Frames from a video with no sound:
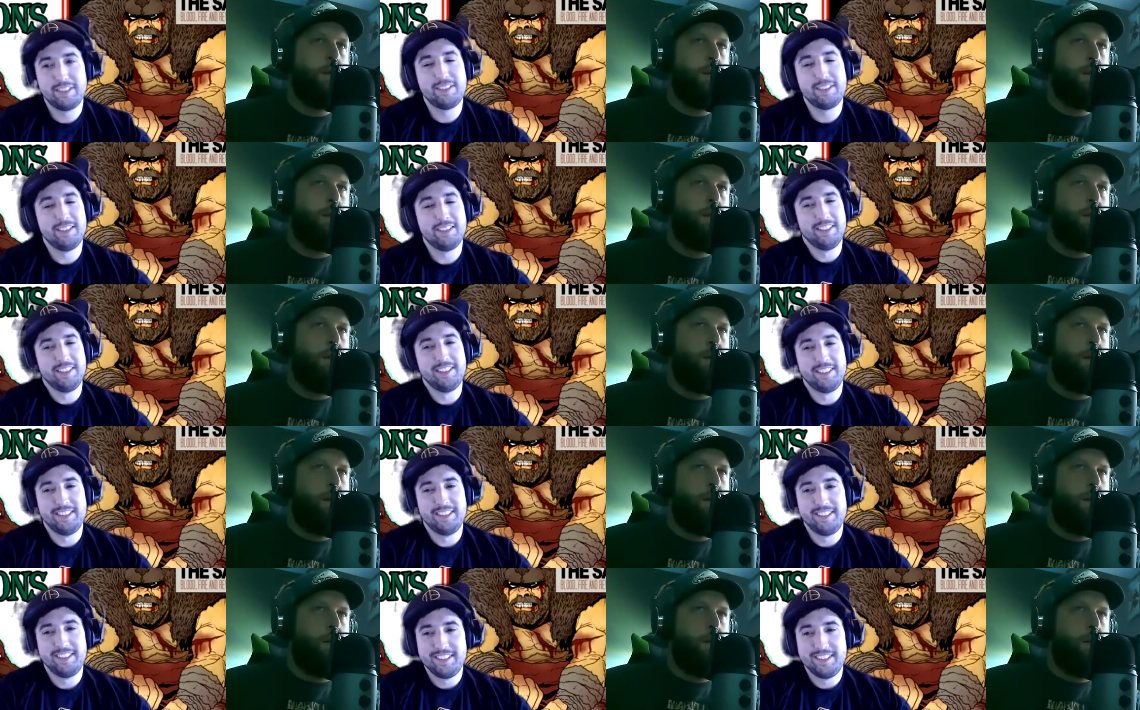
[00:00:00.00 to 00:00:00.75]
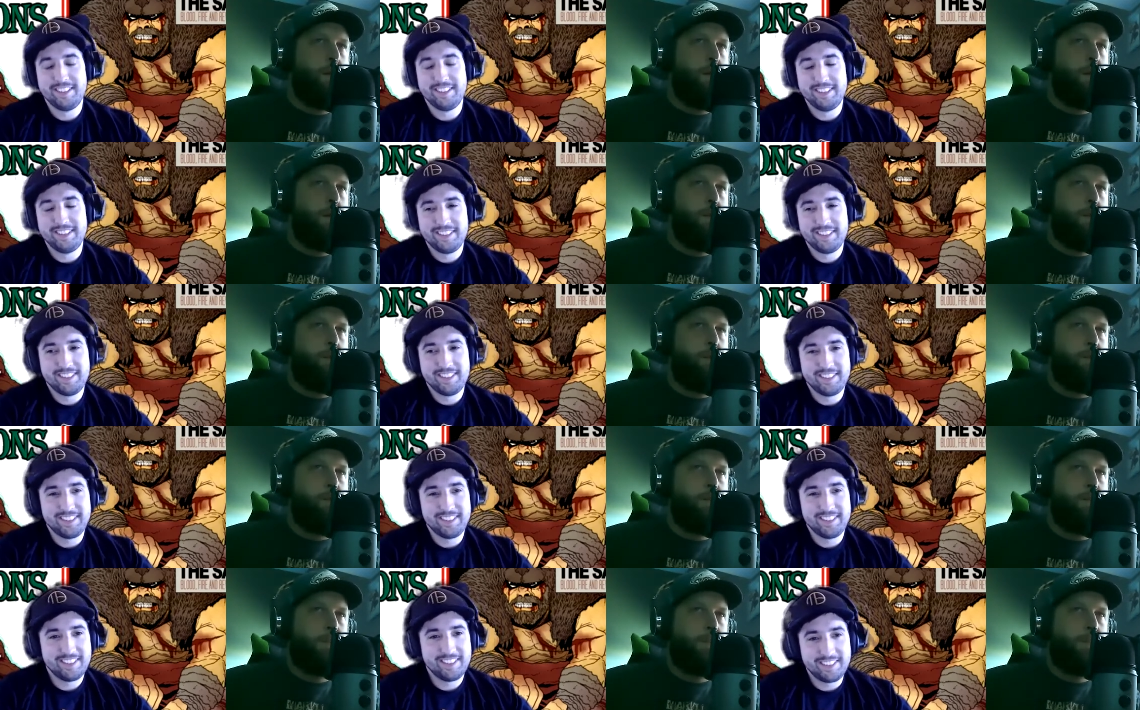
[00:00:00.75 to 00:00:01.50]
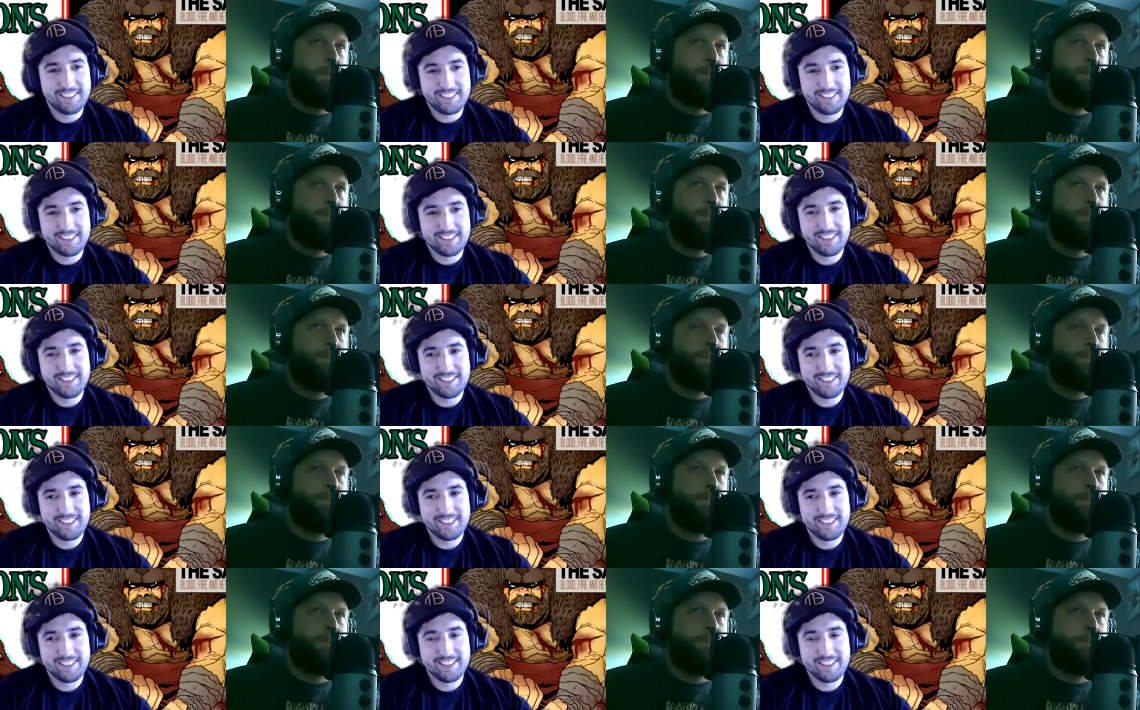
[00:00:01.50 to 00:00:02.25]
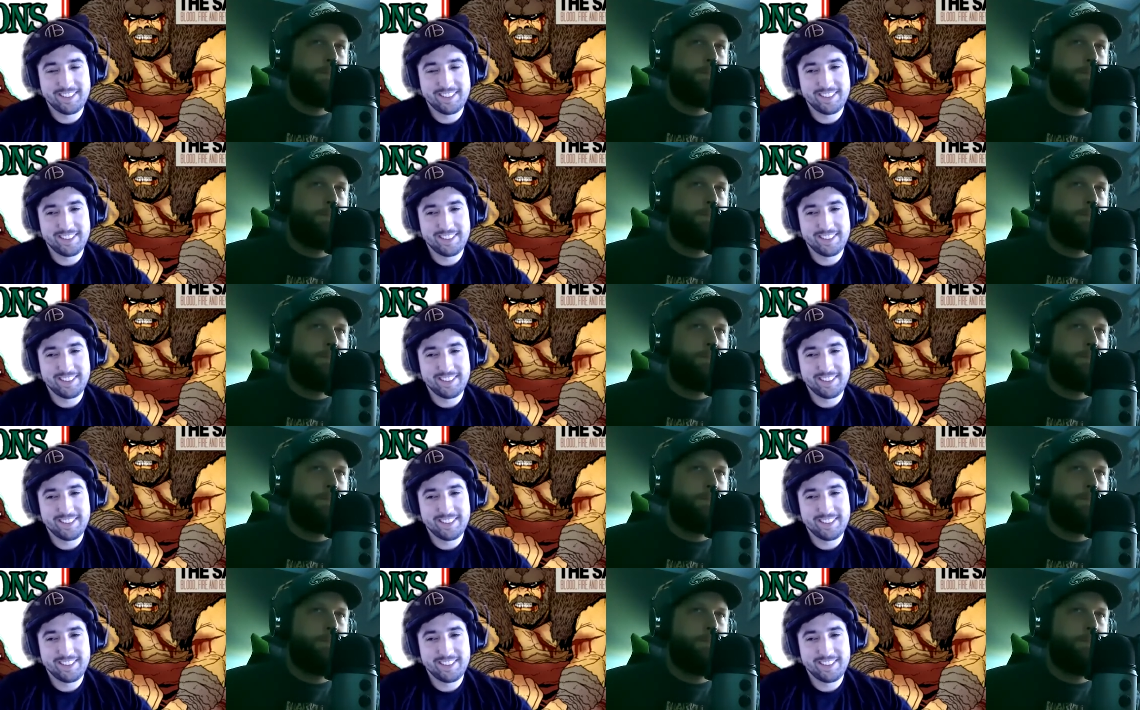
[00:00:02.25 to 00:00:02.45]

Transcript: (no one is talking)